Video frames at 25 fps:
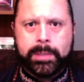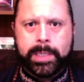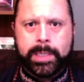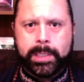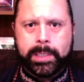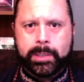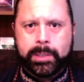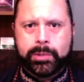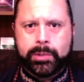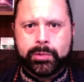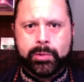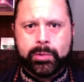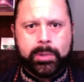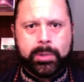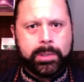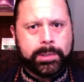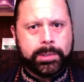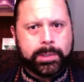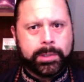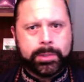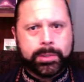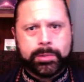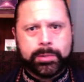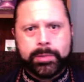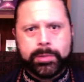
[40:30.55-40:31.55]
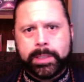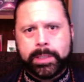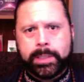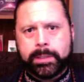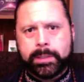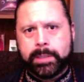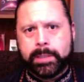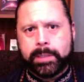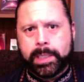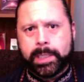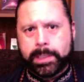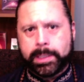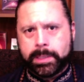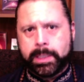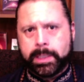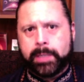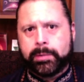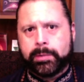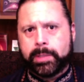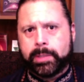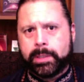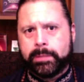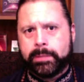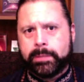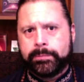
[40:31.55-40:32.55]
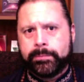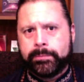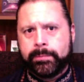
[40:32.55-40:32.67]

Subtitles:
than a straw in the street, etc.